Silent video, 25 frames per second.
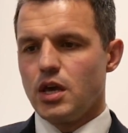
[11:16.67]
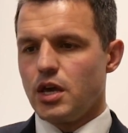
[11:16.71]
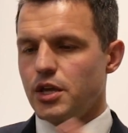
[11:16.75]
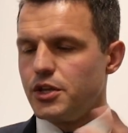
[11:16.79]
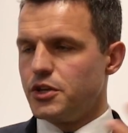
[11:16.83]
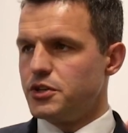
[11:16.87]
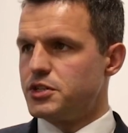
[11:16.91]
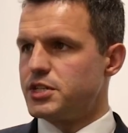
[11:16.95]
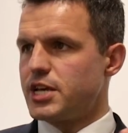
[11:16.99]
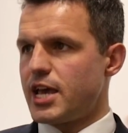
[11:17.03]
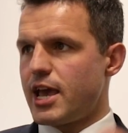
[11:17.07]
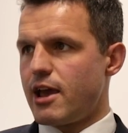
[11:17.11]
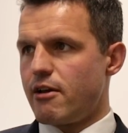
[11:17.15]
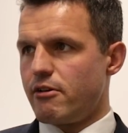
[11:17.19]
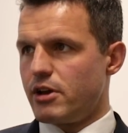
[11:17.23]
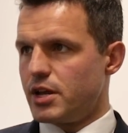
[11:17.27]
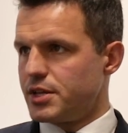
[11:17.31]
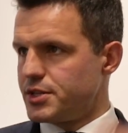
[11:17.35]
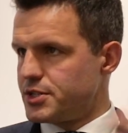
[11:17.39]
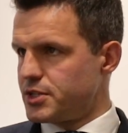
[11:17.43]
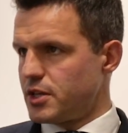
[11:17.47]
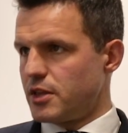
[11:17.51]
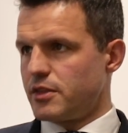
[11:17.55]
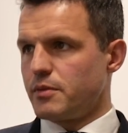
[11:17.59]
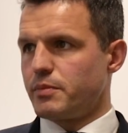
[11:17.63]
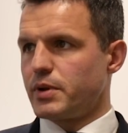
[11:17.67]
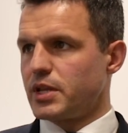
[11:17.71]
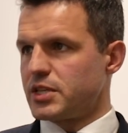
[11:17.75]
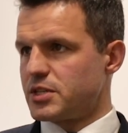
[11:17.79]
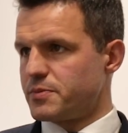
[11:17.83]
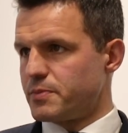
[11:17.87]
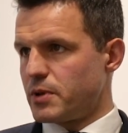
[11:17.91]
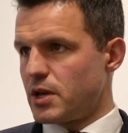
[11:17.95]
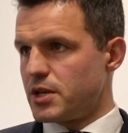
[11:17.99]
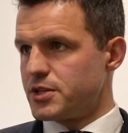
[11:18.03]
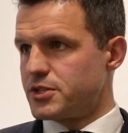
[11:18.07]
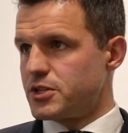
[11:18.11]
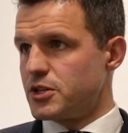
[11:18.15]
And you tear it, so the blood
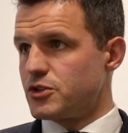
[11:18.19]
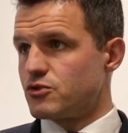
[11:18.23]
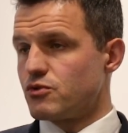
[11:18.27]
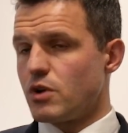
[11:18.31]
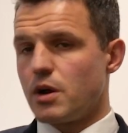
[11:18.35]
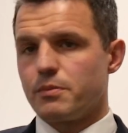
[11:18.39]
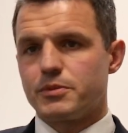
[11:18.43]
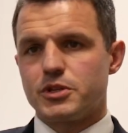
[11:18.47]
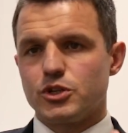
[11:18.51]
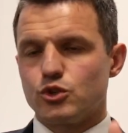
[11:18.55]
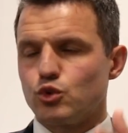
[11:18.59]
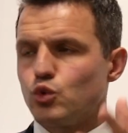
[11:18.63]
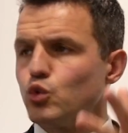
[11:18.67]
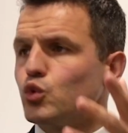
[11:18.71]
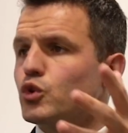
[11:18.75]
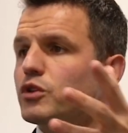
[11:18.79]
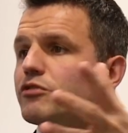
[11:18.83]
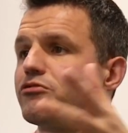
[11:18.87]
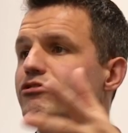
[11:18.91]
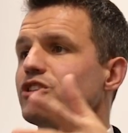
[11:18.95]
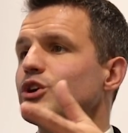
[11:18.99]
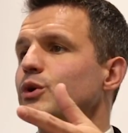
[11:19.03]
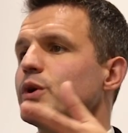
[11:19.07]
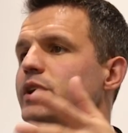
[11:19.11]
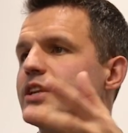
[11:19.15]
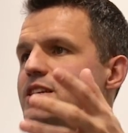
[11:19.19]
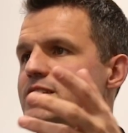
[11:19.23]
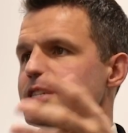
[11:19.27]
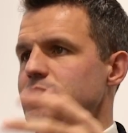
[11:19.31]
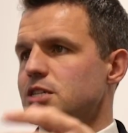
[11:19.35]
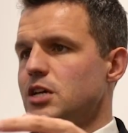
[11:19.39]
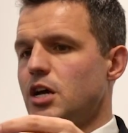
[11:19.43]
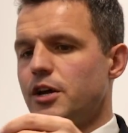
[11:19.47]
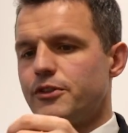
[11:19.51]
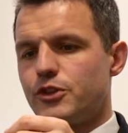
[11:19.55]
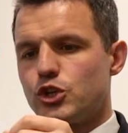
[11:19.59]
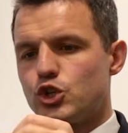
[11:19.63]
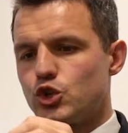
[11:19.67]
supply is disrupted. All the fluid
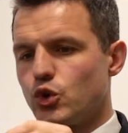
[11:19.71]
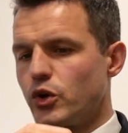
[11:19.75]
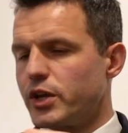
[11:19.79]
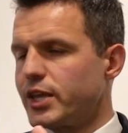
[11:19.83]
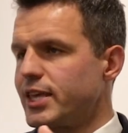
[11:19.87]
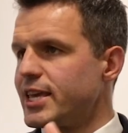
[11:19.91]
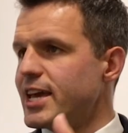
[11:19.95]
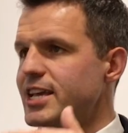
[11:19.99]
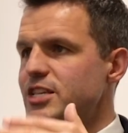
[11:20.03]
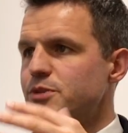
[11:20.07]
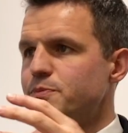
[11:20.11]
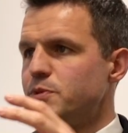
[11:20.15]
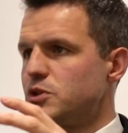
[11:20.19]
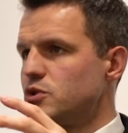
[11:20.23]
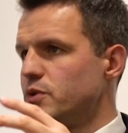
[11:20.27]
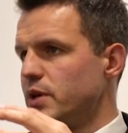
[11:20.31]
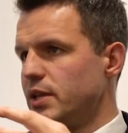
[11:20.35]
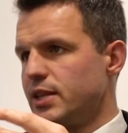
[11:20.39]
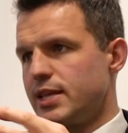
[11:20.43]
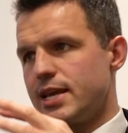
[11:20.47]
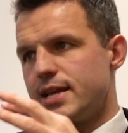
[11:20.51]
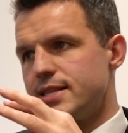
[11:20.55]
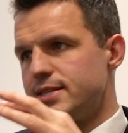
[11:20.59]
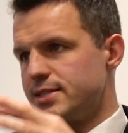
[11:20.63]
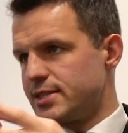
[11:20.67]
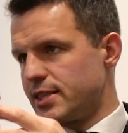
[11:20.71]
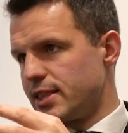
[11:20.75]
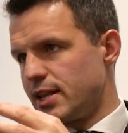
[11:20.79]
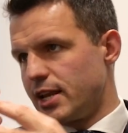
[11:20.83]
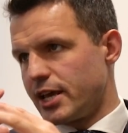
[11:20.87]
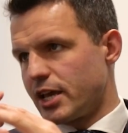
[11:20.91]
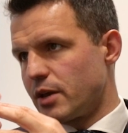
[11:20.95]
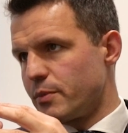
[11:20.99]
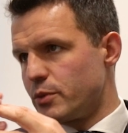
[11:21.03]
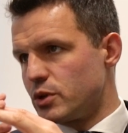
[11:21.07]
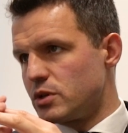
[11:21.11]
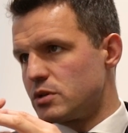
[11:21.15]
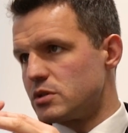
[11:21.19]
inside the joint gets between the ends of the
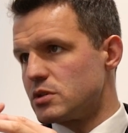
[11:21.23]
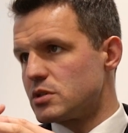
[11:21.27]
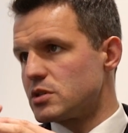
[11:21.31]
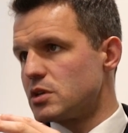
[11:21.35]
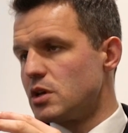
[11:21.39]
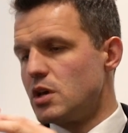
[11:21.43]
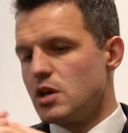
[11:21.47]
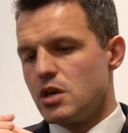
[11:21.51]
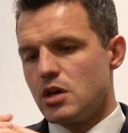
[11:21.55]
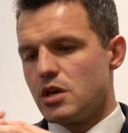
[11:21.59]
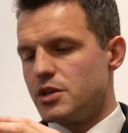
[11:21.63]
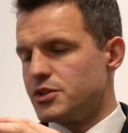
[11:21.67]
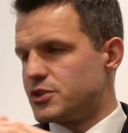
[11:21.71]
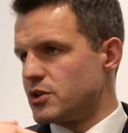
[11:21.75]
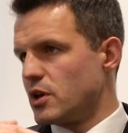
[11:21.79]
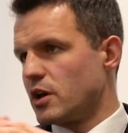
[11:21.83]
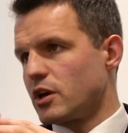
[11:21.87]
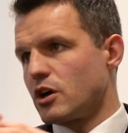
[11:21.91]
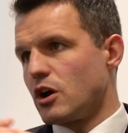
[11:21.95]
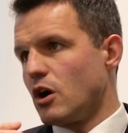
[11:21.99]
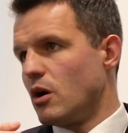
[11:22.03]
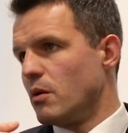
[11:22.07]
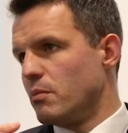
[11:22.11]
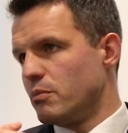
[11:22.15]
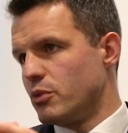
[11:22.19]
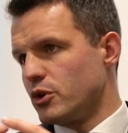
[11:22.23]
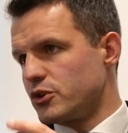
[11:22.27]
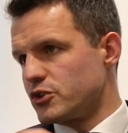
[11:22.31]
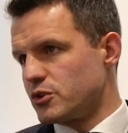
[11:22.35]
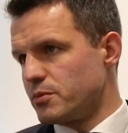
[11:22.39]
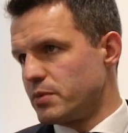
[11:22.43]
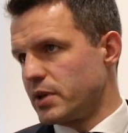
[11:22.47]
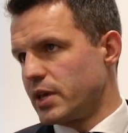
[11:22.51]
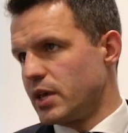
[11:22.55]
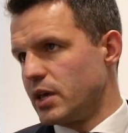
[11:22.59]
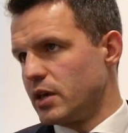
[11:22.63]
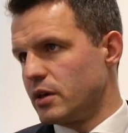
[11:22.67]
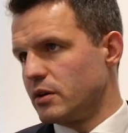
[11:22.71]
ligament, and so it can't
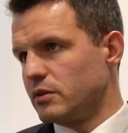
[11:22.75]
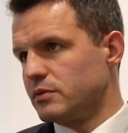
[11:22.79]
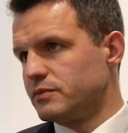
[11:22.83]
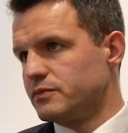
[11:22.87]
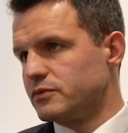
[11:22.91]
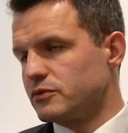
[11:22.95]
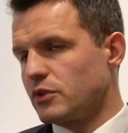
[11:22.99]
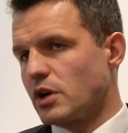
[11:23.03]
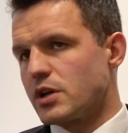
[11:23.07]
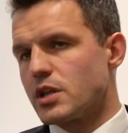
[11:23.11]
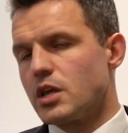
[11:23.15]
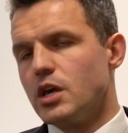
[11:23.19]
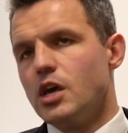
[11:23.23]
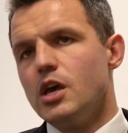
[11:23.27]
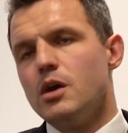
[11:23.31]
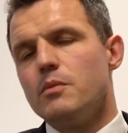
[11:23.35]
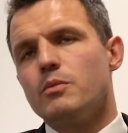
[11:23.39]
possibly heal, right?